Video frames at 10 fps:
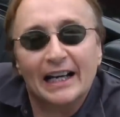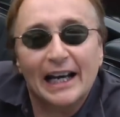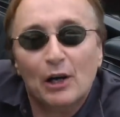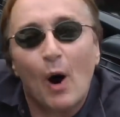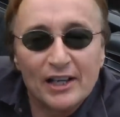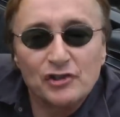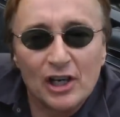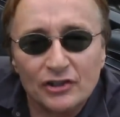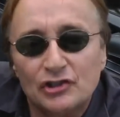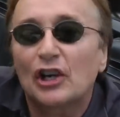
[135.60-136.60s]
you've got any
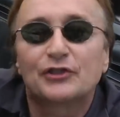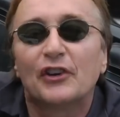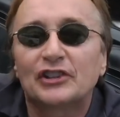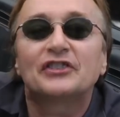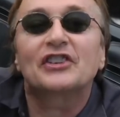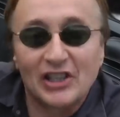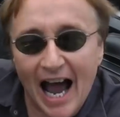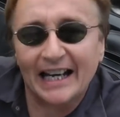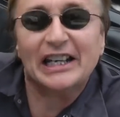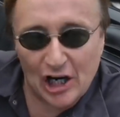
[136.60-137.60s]
questions, just visit
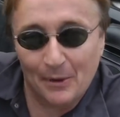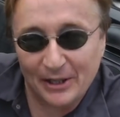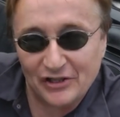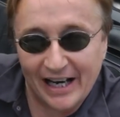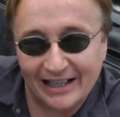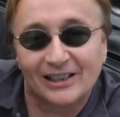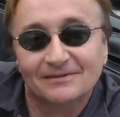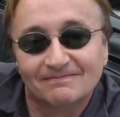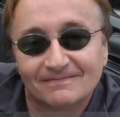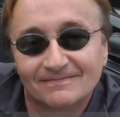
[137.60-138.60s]
the Scotty Kilmer
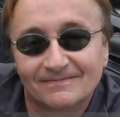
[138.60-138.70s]
channel.